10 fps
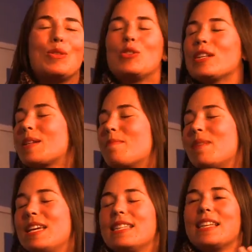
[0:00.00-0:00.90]
Just
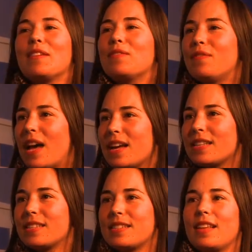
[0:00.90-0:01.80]
amazing
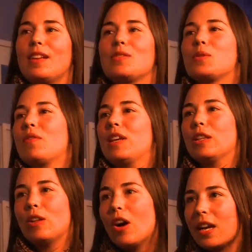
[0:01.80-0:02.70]
vests. I love sort of the
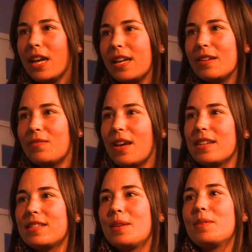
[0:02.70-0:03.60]
elongated
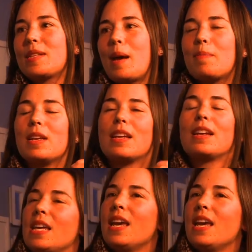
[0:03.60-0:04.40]
vest that was happening.